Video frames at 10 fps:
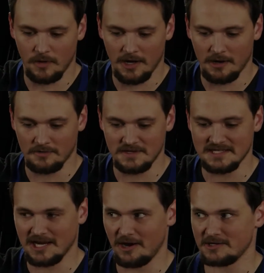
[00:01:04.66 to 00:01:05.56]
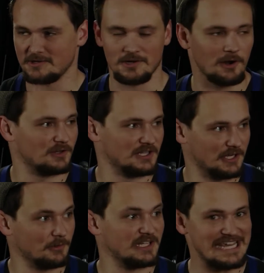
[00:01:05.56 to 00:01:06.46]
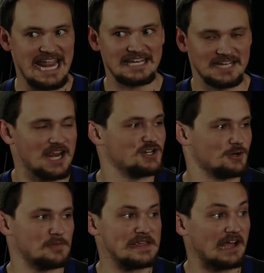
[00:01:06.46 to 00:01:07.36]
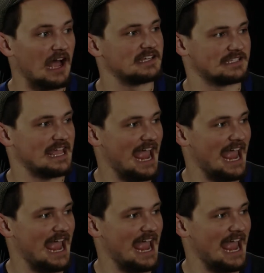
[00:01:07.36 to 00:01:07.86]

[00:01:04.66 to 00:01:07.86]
where these characters are literally in danger because they